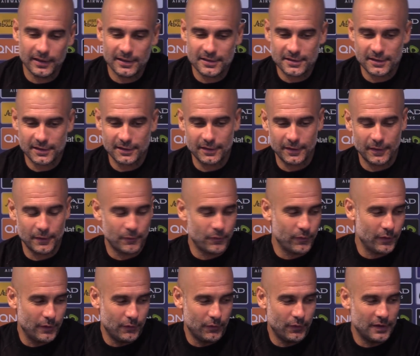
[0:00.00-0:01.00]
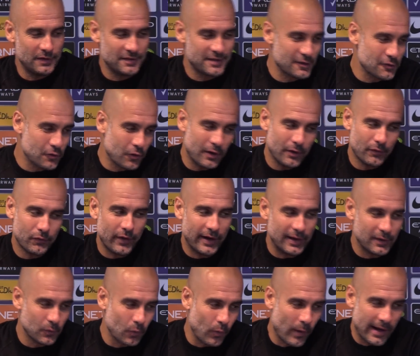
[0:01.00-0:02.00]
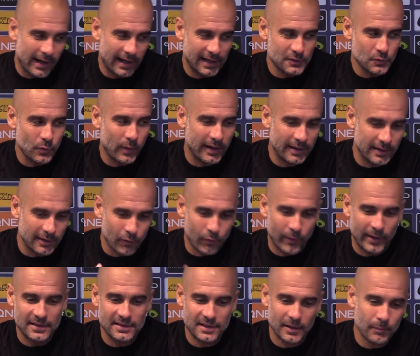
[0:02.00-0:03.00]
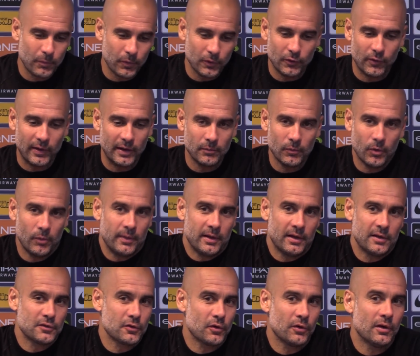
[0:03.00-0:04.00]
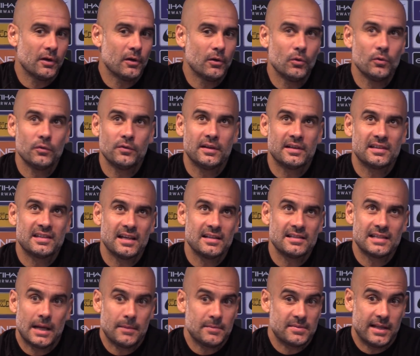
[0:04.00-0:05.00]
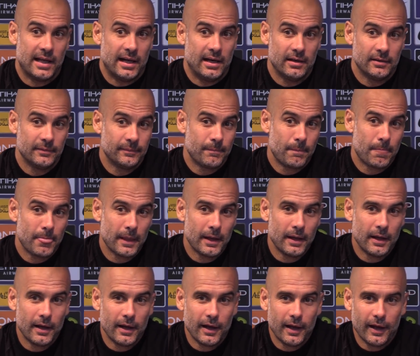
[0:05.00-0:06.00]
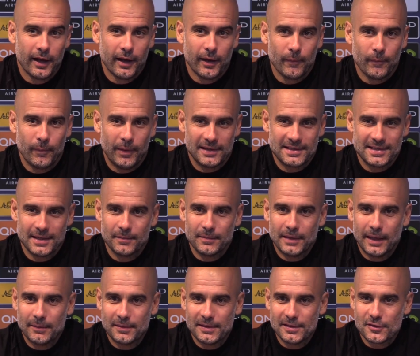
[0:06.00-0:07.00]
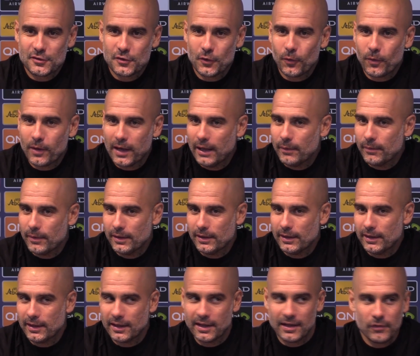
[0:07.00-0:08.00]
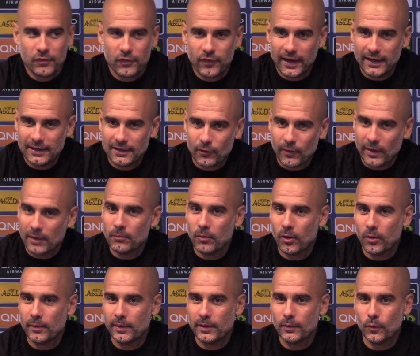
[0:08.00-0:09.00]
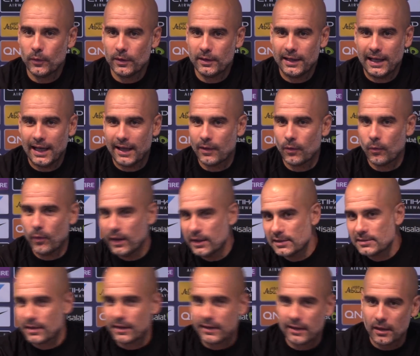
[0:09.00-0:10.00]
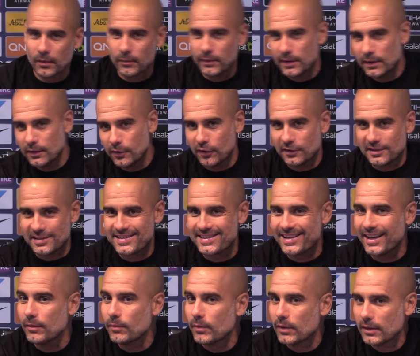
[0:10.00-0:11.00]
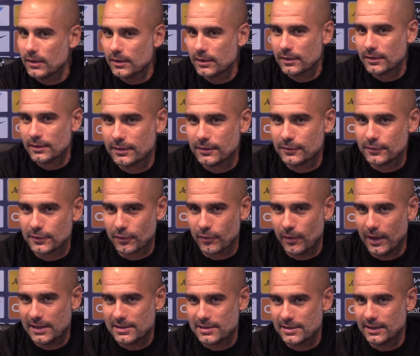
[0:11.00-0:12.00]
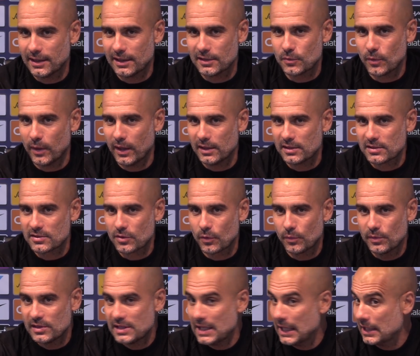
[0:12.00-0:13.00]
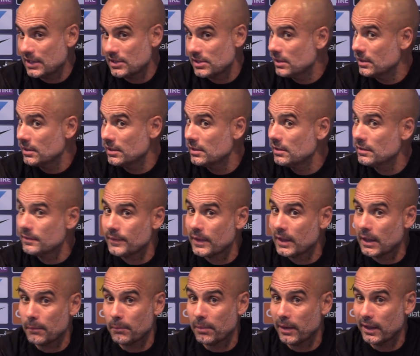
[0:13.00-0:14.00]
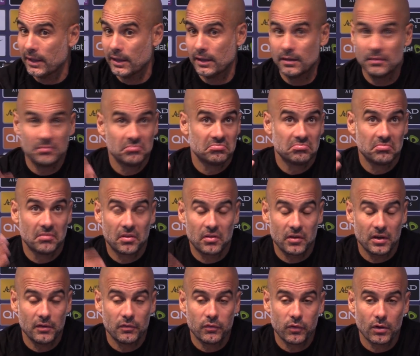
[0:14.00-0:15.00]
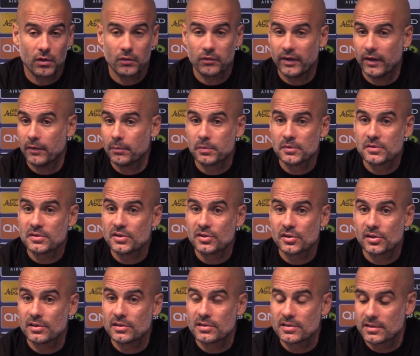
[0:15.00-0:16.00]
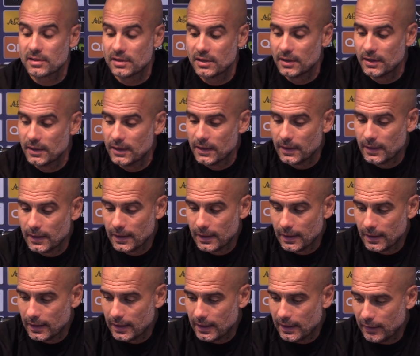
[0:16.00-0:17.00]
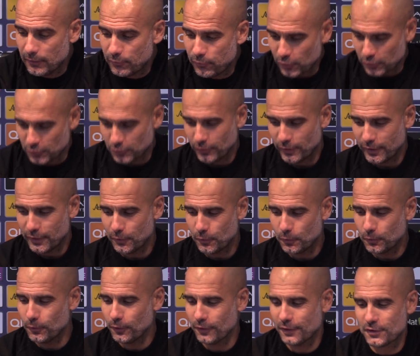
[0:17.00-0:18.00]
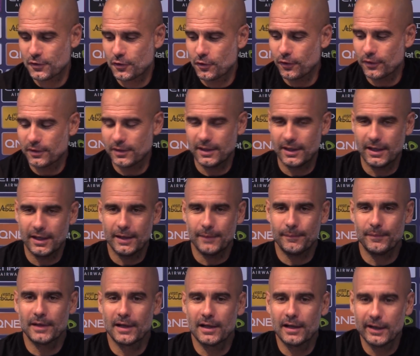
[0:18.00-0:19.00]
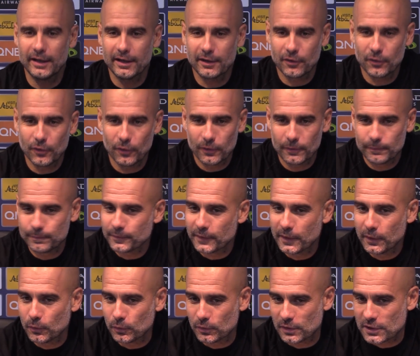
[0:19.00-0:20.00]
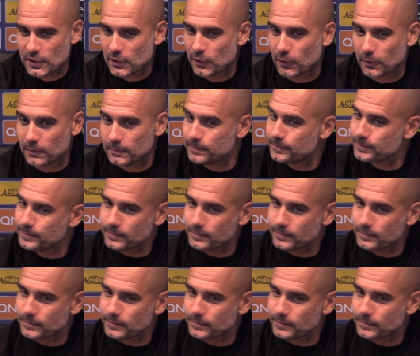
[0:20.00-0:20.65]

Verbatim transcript: Is if, if, if he's going to fight one against one in the right tempo, in the right moment, he's going to lose the ten times ten. But sometimes he's so clever and he fights the right moment when the other one is a little bit not stable on the grass. And that's why he's so intelligent. He can play in three, four or five positions. Unfortunately, he could not score the, the clear goal. He could score.